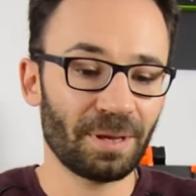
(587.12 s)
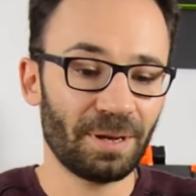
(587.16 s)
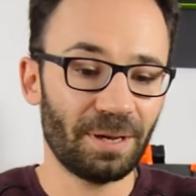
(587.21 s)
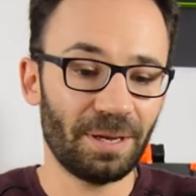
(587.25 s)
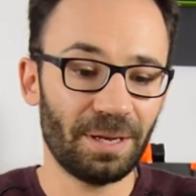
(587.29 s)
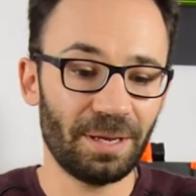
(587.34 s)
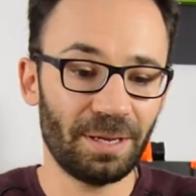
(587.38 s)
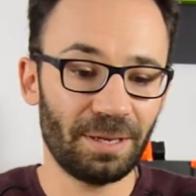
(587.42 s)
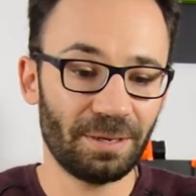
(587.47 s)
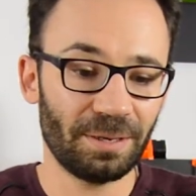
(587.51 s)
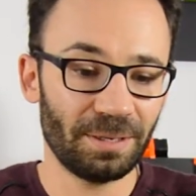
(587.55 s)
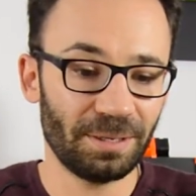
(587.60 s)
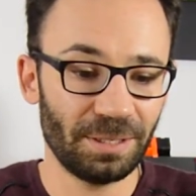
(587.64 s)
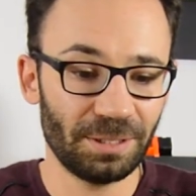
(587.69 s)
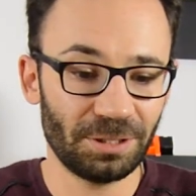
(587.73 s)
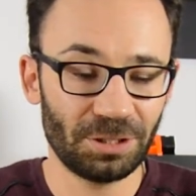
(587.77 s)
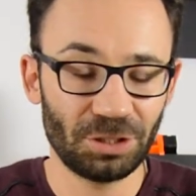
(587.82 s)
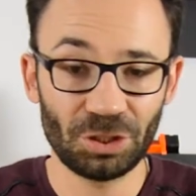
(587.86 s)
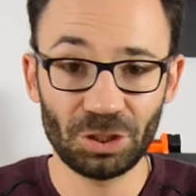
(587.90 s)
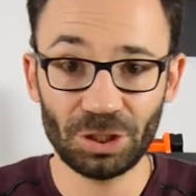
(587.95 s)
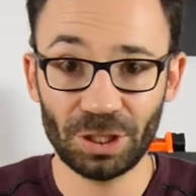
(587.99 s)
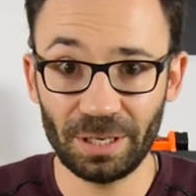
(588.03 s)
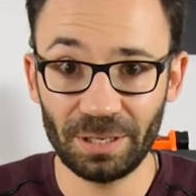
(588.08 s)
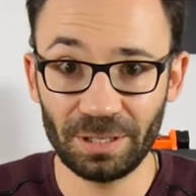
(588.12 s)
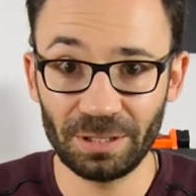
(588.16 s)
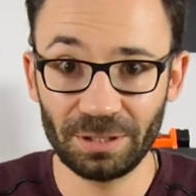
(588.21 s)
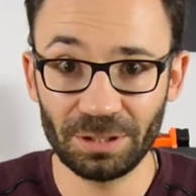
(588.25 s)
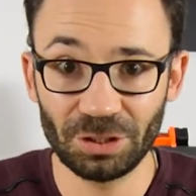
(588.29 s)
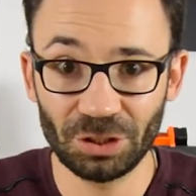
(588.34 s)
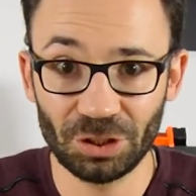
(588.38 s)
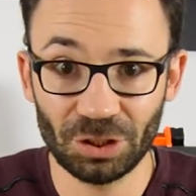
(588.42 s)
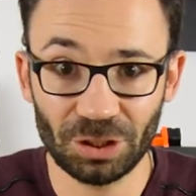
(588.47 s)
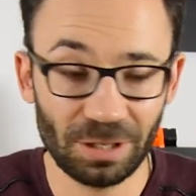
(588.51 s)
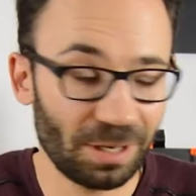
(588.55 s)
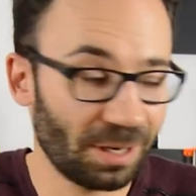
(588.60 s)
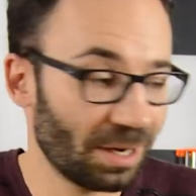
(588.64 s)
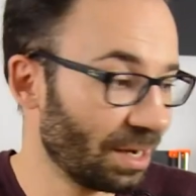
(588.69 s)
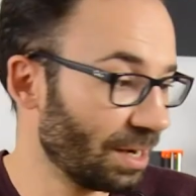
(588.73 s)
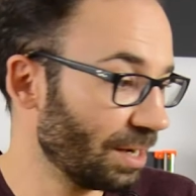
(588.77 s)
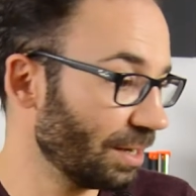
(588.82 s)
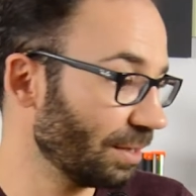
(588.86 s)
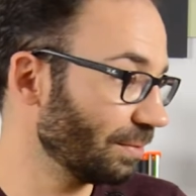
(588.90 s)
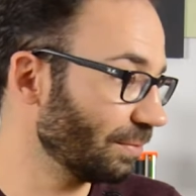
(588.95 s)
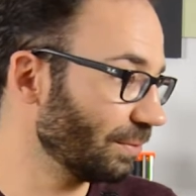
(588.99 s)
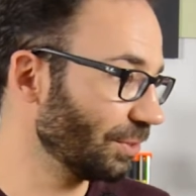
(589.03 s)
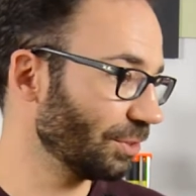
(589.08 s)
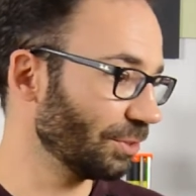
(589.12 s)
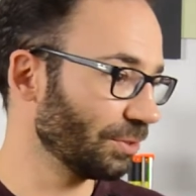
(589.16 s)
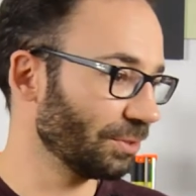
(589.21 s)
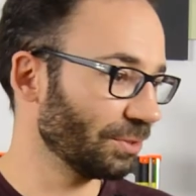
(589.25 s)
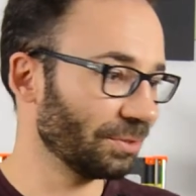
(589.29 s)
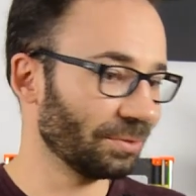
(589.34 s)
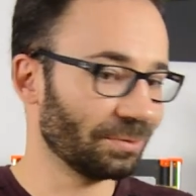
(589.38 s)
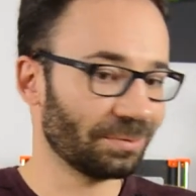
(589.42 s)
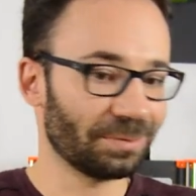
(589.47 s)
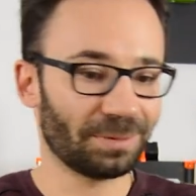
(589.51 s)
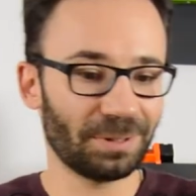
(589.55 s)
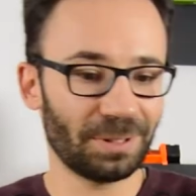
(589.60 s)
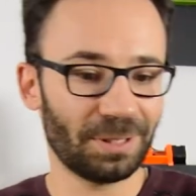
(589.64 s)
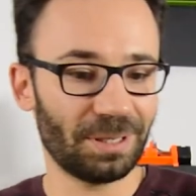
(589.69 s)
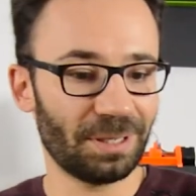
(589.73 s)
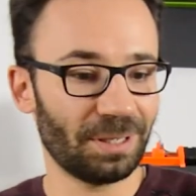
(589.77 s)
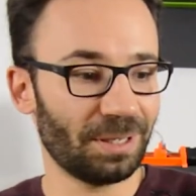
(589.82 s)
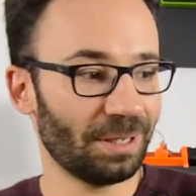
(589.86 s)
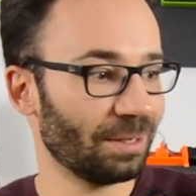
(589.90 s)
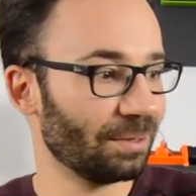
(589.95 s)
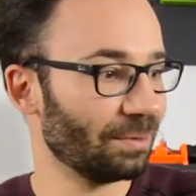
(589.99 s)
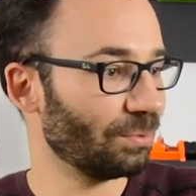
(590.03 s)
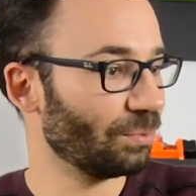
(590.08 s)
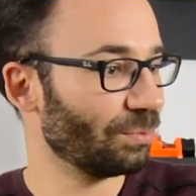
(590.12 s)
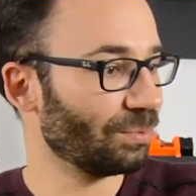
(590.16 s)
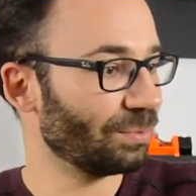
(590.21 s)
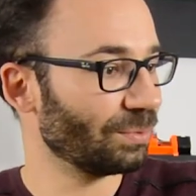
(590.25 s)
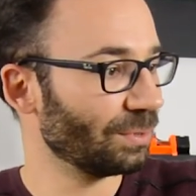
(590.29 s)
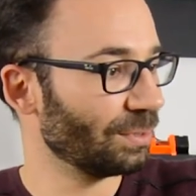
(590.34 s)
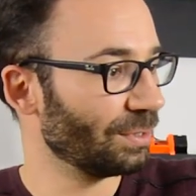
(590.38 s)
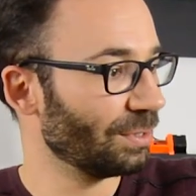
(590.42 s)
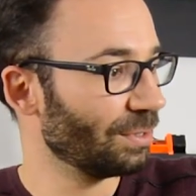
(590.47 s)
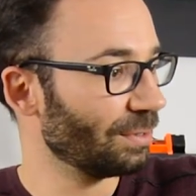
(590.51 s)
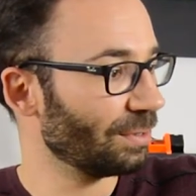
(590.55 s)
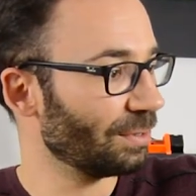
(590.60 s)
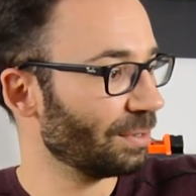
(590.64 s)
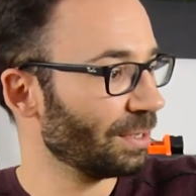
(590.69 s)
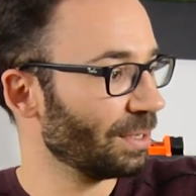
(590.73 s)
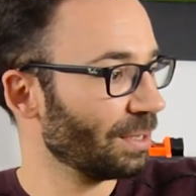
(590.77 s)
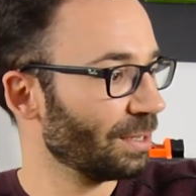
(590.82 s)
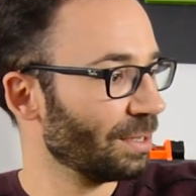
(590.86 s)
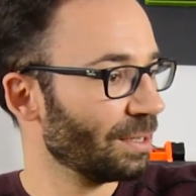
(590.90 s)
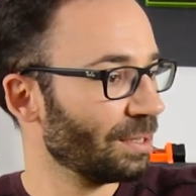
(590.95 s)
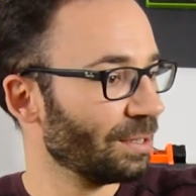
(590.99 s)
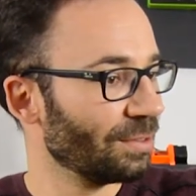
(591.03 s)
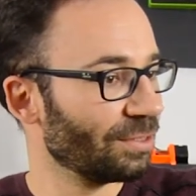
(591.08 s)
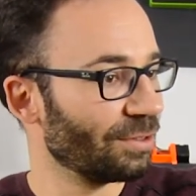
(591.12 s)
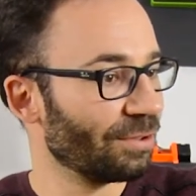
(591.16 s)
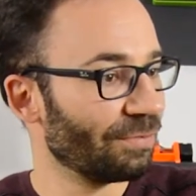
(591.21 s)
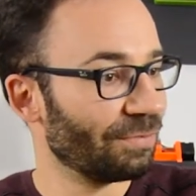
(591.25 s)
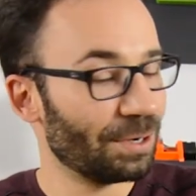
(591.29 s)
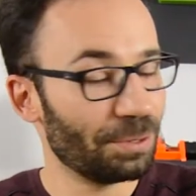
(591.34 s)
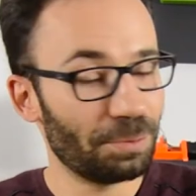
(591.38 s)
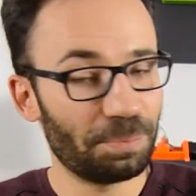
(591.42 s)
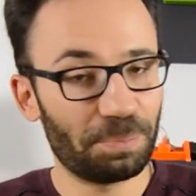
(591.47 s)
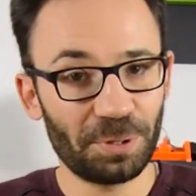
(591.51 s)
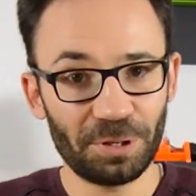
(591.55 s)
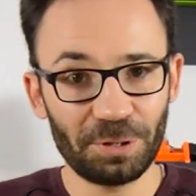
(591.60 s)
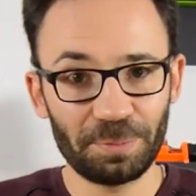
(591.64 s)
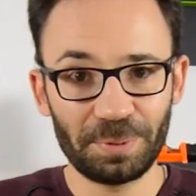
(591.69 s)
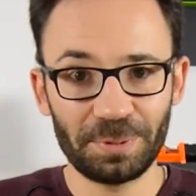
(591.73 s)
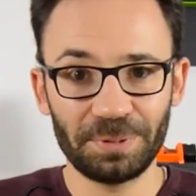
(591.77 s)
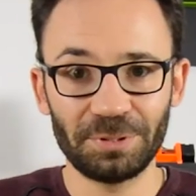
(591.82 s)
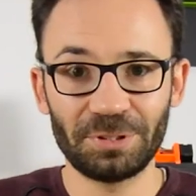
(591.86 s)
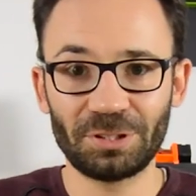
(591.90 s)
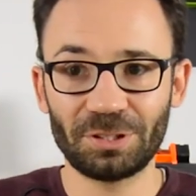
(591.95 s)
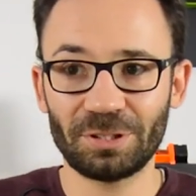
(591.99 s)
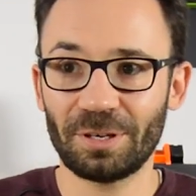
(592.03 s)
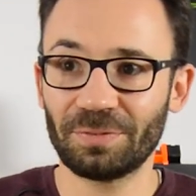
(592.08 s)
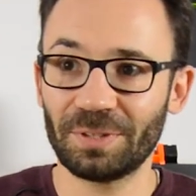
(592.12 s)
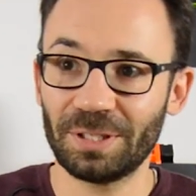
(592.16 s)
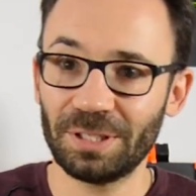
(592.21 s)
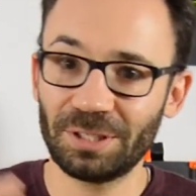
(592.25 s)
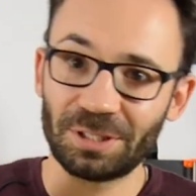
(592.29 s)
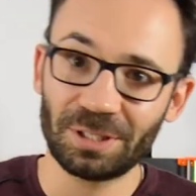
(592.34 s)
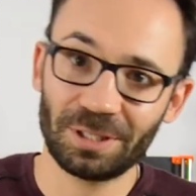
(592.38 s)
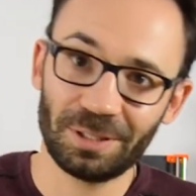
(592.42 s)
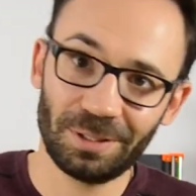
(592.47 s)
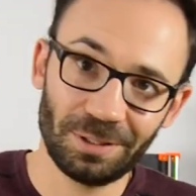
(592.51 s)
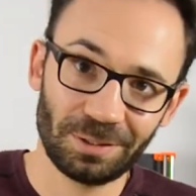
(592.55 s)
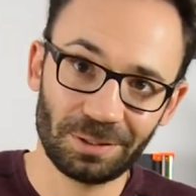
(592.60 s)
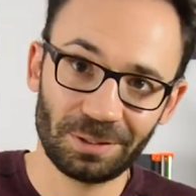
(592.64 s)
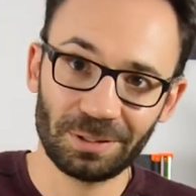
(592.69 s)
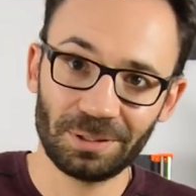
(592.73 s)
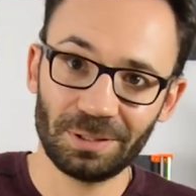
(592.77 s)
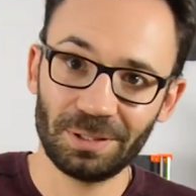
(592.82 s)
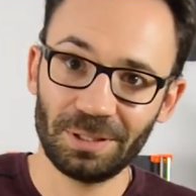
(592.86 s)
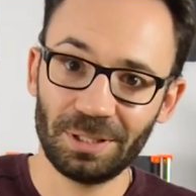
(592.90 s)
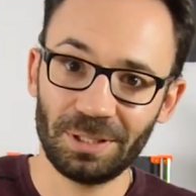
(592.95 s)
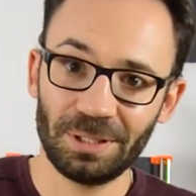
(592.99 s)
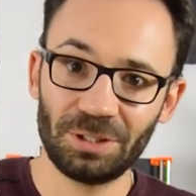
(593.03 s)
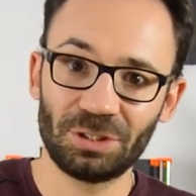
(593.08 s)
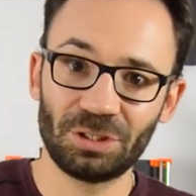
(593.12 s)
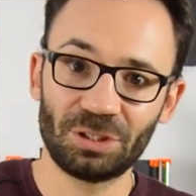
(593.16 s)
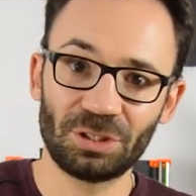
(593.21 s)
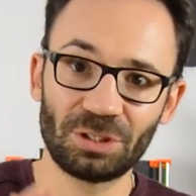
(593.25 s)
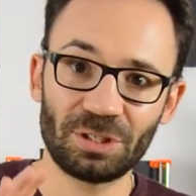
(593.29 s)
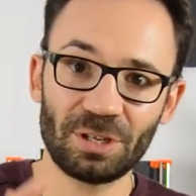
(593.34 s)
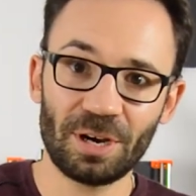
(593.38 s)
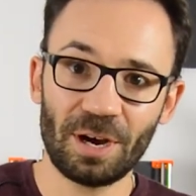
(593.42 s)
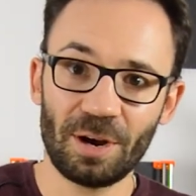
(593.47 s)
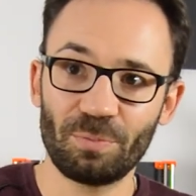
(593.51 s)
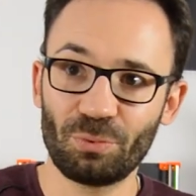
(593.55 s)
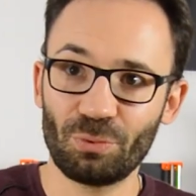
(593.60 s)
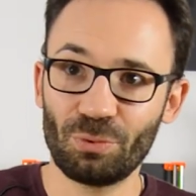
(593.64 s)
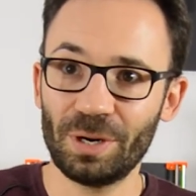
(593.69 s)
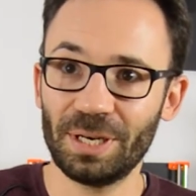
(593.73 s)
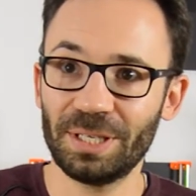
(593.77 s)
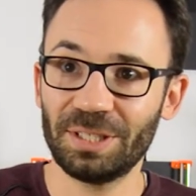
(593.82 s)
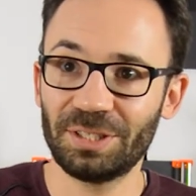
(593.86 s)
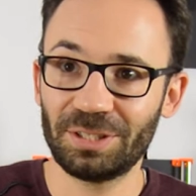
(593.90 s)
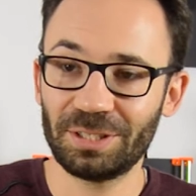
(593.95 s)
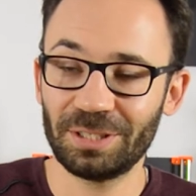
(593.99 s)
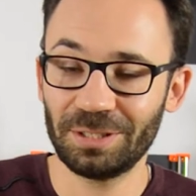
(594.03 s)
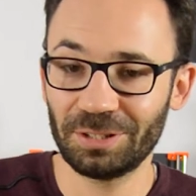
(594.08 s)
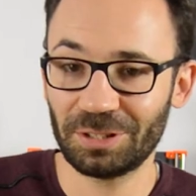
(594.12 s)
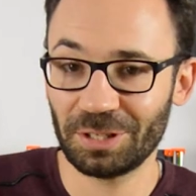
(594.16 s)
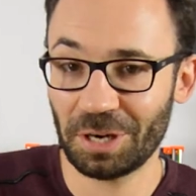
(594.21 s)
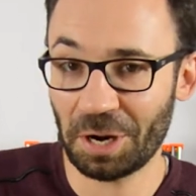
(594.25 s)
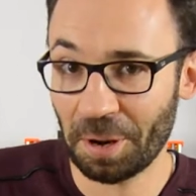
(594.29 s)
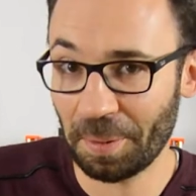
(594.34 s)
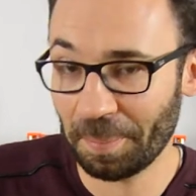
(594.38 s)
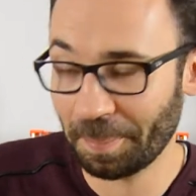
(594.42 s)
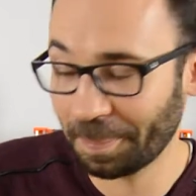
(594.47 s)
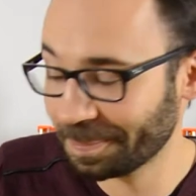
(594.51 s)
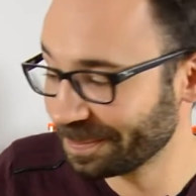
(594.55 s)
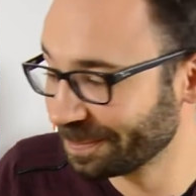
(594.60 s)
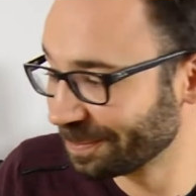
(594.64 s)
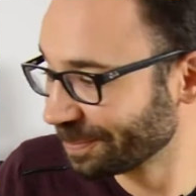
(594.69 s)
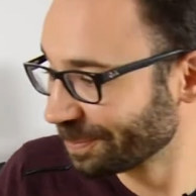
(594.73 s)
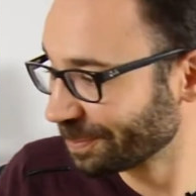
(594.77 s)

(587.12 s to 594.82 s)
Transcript: and it changed lives, you know. The very purpose of this kit is stop wasting time.